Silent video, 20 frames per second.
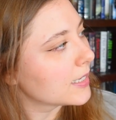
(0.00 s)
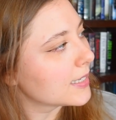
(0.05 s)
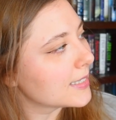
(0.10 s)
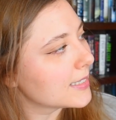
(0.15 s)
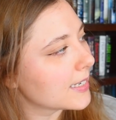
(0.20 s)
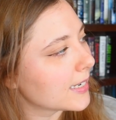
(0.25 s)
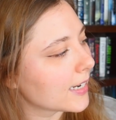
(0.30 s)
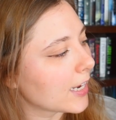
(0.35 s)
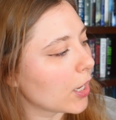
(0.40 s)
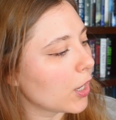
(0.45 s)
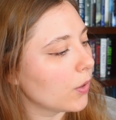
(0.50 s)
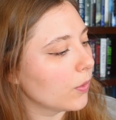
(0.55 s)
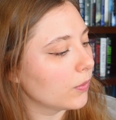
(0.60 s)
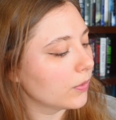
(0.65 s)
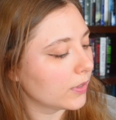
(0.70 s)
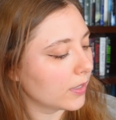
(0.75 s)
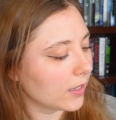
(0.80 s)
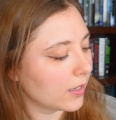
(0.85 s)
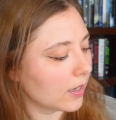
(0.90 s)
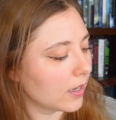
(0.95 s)

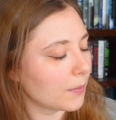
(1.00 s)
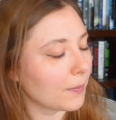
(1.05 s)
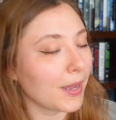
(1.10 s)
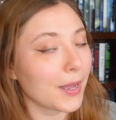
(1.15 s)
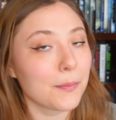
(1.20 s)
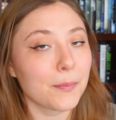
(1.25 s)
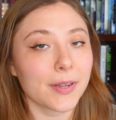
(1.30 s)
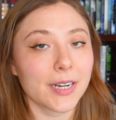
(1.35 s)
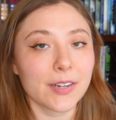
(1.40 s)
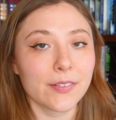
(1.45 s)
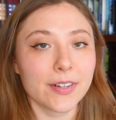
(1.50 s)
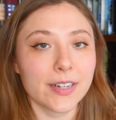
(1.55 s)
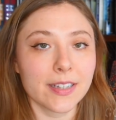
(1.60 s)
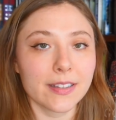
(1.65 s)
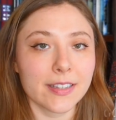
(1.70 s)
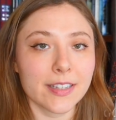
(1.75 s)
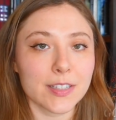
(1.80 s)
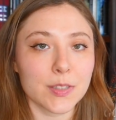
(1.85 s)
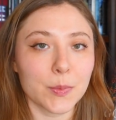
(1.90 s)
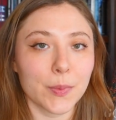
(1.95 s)
Dunno. I'm buddy
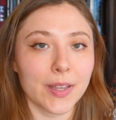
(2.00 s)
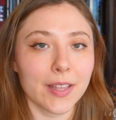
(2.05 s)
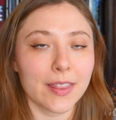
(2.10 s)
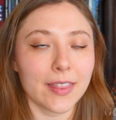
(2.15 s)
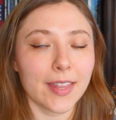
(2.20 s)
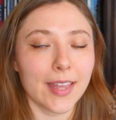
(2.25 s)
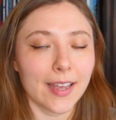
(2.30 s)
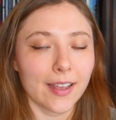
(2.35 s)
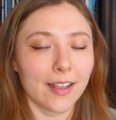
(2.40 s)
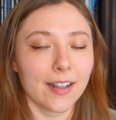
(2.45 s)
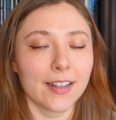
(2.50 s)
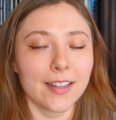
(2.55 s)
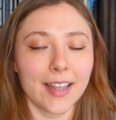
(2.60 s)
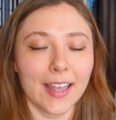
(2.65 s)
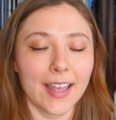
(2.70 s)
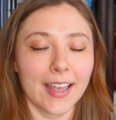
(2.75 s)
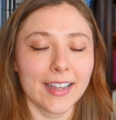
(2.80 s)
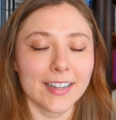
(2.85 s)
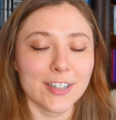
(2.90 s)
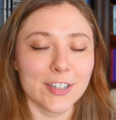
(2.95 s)
reading this with Elle
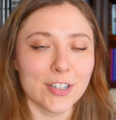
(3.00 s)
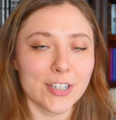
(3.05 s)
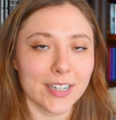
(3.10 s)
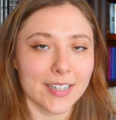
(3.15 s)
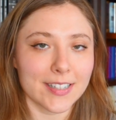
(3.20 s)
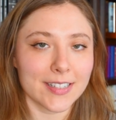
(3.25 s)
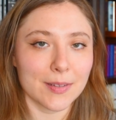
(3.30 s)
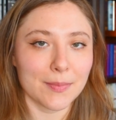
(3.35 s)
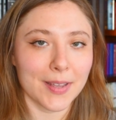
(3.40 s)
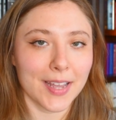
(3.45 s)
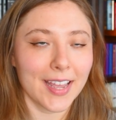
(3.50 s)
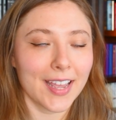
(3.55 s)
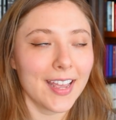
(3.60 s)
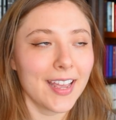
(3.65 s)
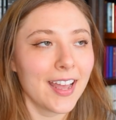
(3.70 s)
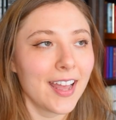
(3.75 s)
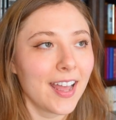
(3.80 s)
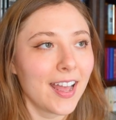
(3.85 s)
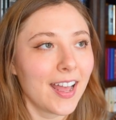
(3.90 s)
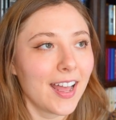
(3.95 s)
and Jessie
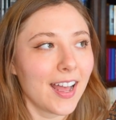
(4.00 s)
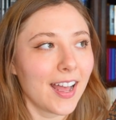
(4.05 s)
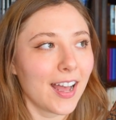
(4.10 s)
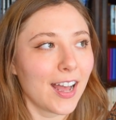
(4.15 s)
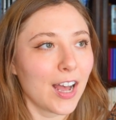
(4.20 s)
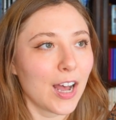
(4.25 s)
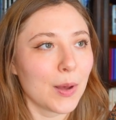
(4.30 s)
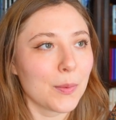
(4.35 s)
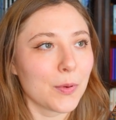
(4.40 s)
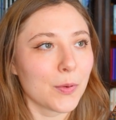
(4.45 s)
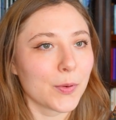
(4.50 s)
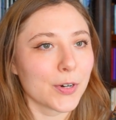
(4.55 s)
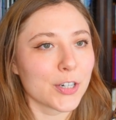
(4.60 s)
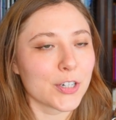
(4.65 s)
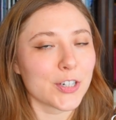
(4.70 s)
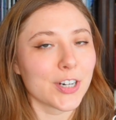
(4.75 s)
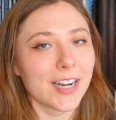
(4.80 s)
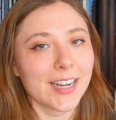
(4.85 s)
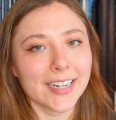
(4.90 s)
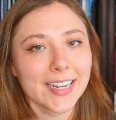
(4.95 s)
May. We're
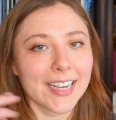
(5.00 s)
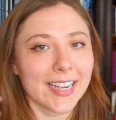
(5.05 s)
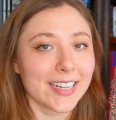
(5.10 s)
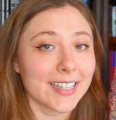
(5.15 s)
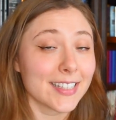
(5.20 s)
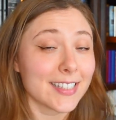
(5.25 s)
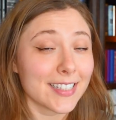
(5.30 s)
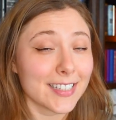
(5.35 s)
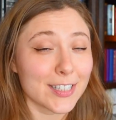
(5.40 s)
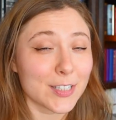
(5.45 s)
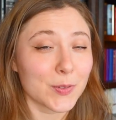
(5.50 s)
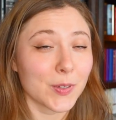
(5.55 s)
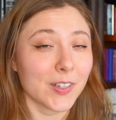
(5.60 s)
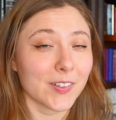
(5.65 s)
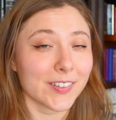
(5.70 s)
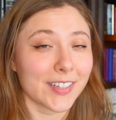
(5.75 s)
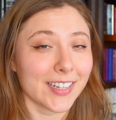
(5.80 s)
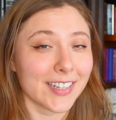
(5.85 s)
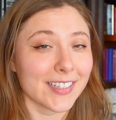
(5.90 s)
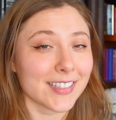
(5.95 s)
trying again since
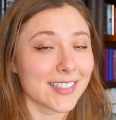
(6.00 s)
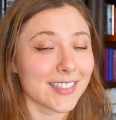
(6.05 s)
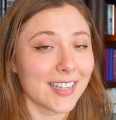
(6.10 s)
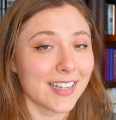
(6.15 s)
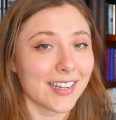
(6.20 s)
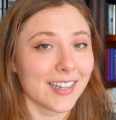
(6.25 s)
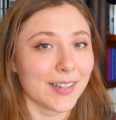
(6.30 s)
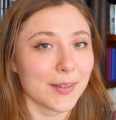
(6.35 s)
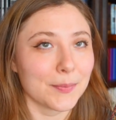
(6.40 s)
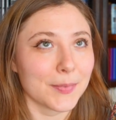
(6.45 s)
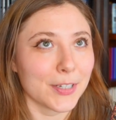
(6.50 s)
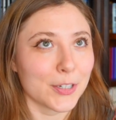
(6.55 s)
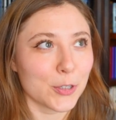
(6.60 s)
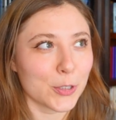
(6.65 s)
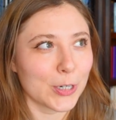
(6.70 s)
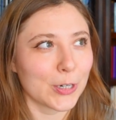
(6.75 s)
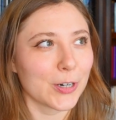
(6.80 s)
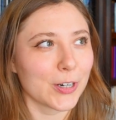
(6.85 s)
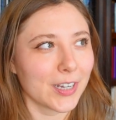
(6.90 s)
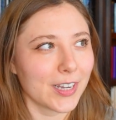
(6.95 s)
12 Kings in
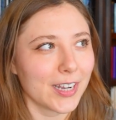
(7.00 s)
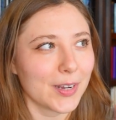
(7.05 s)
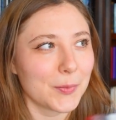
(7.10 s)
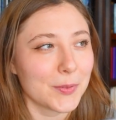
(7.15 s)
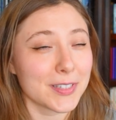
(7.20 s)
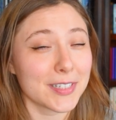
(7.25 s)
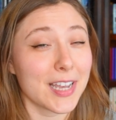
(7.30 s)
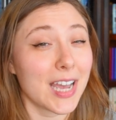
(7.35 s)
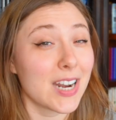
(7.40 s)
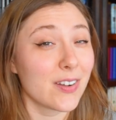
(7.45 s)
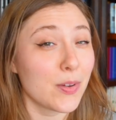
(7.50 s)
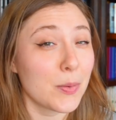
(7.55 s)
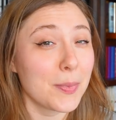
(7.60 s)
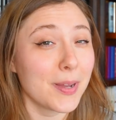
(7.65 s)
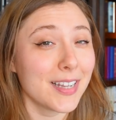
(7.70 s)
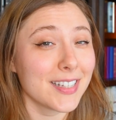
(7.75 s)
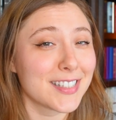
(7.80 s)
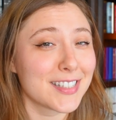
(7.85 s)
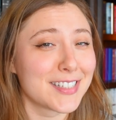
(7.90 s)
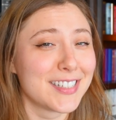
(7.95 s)
Sherokai was kind of a
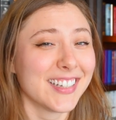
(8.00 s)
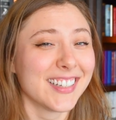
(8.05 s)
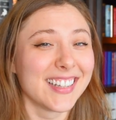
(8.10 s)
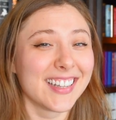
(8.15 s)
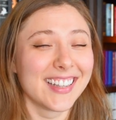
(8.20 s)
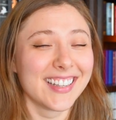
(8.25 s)
bust.